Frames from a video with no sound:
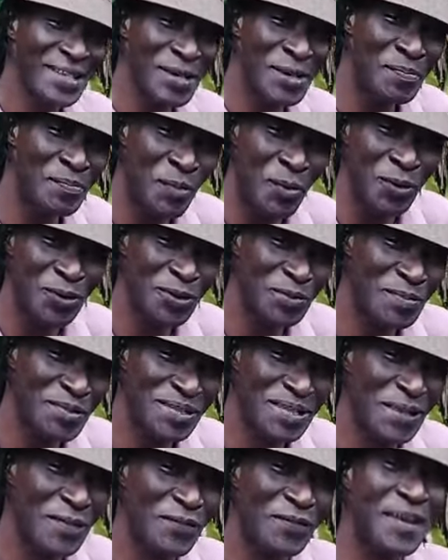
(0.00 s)
I see a
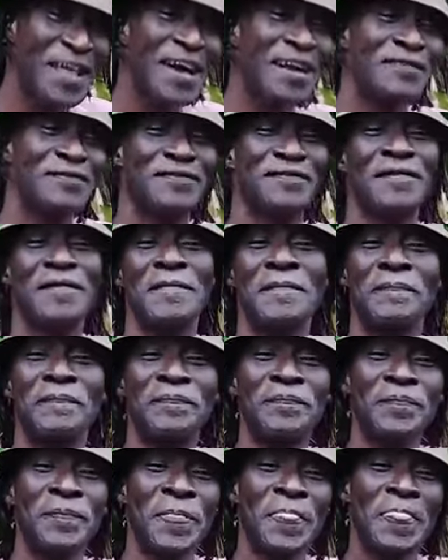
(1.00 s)
post myself laugh.
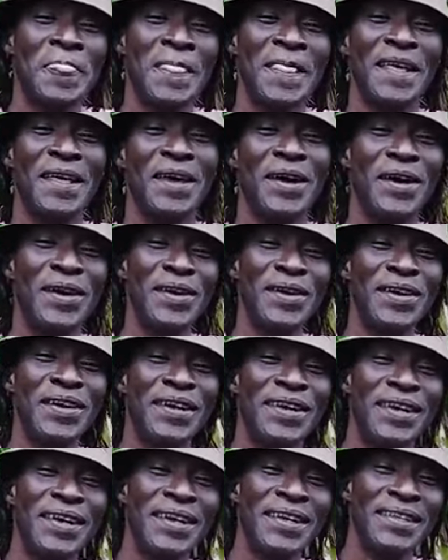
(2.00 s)
You
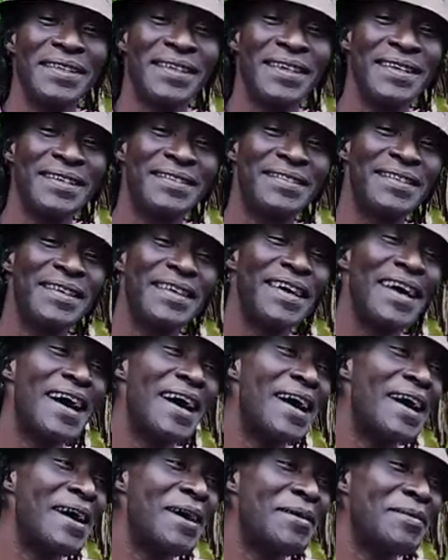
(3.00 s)
know? You see,
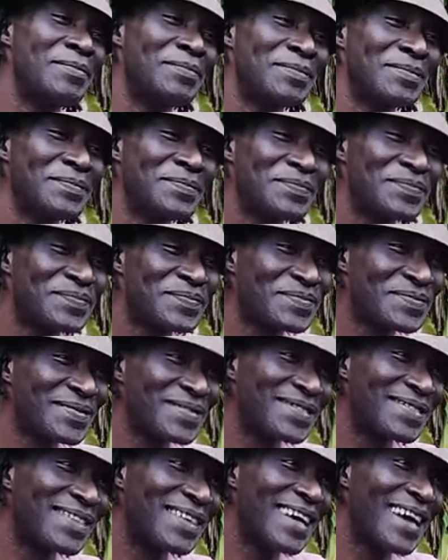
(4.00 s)
um,
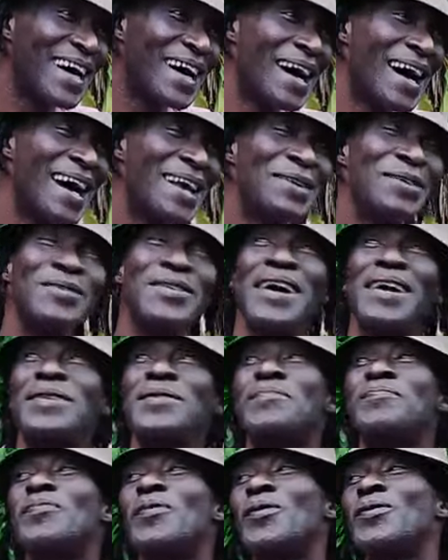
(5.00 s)
uh, I don't know
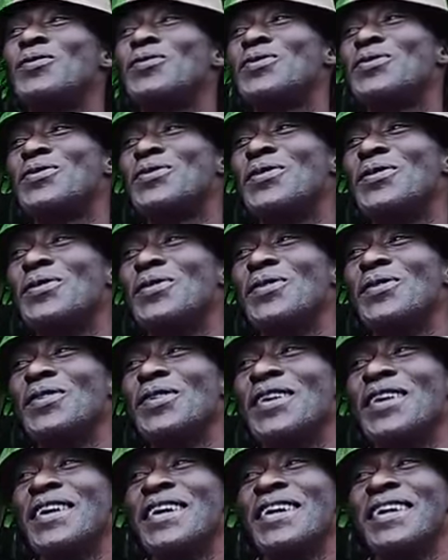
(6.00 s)
how the post
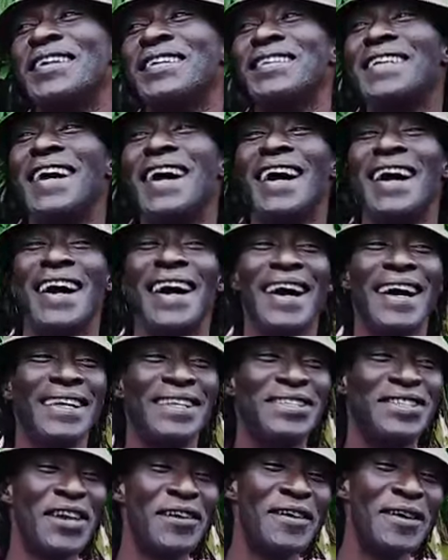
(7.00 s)
go.
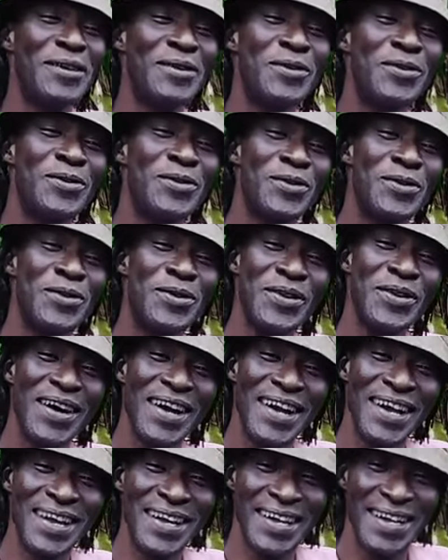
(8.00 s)
Now Cherry
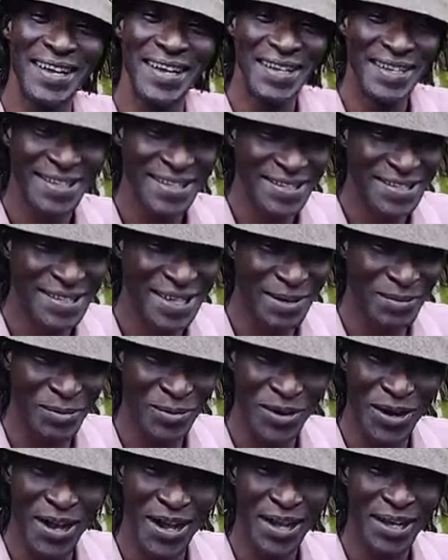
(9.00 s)
uh,
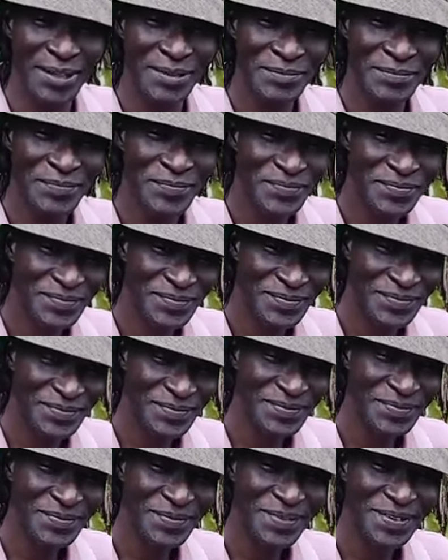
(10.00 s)
Samoa.
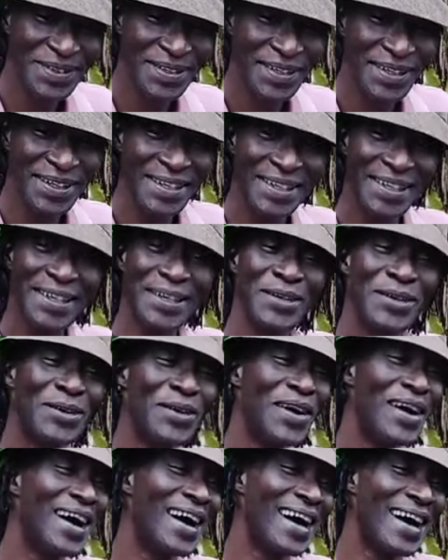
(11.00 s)
You
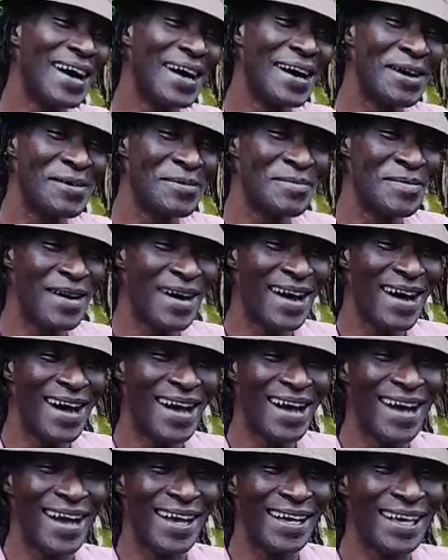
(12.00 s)
know, um,
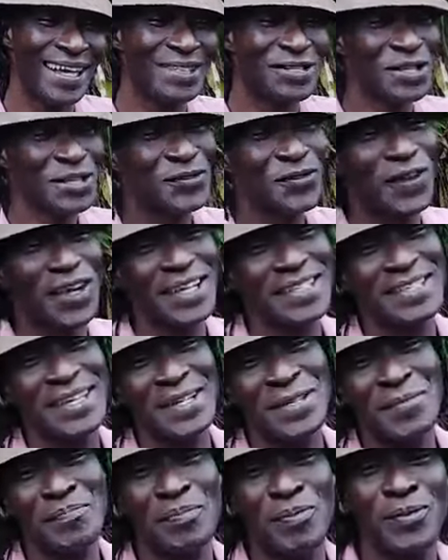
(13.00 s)
I just
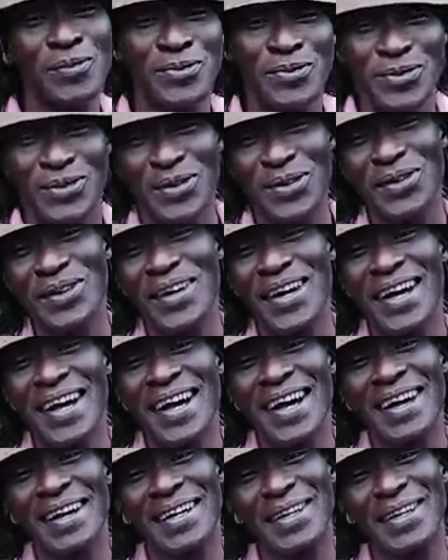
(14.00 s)
forget how the post go.